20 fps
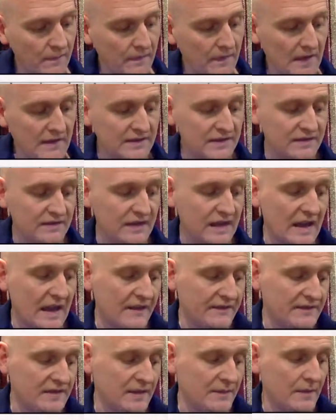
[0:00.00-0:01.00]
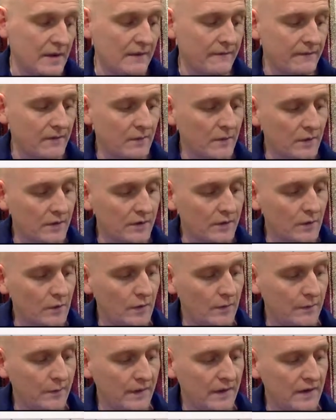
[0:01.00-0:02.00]
That's just a half step up from what you
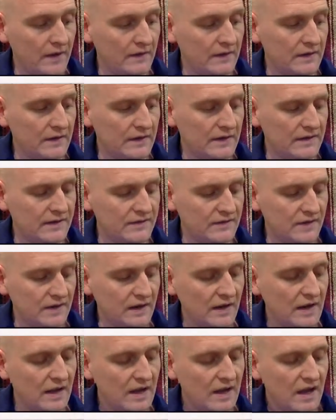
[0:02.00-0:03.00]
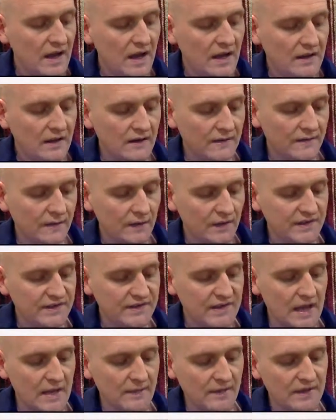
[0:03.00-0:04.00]
were playing on the E string, and then a full
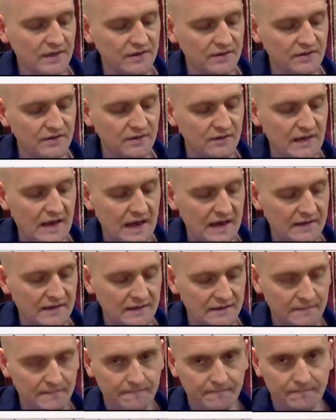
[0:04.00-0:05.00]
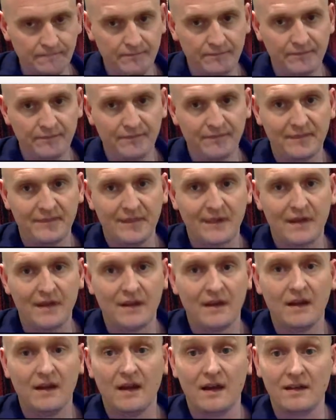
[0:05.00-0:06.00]
step gets you to that
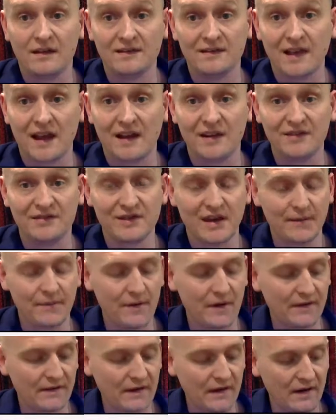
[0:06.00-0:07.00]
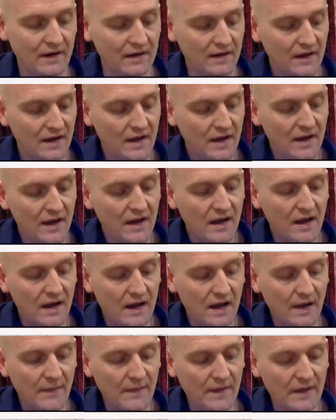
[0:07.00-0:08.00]
second shape right there.
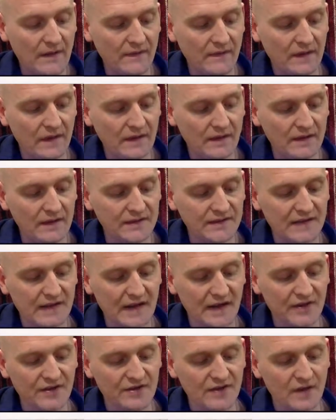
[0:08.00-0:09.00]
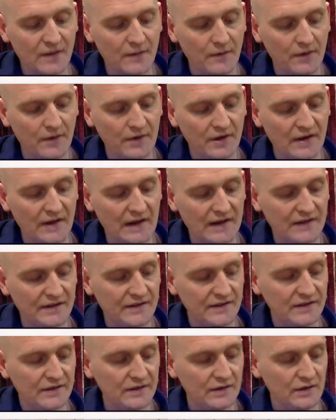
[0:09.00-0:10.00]
And then the second shape, what you can actually
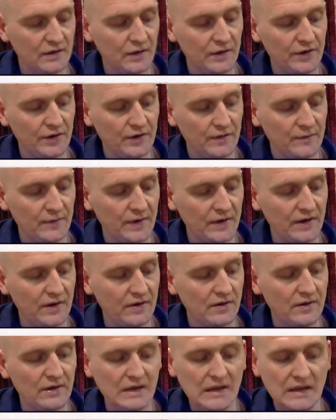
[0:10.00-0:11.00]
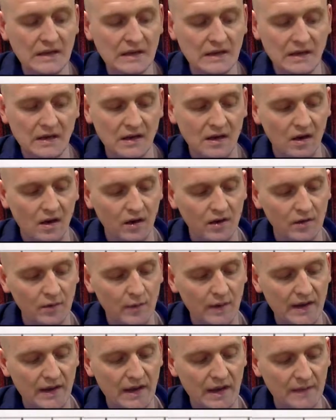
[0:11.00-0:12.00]
do, you can bring your E all the
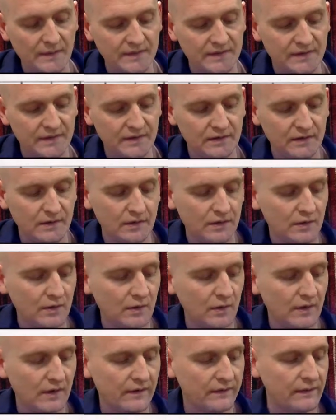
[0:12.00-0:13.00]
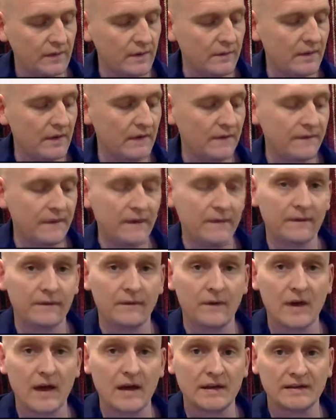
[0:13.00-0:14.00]
way up to, from the 5th
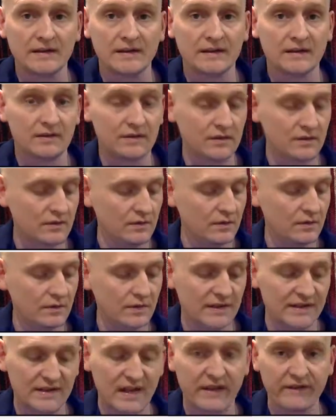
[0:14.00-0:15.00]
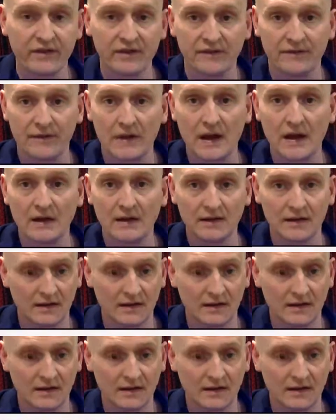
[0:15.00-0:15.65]
fret to the 7th fret.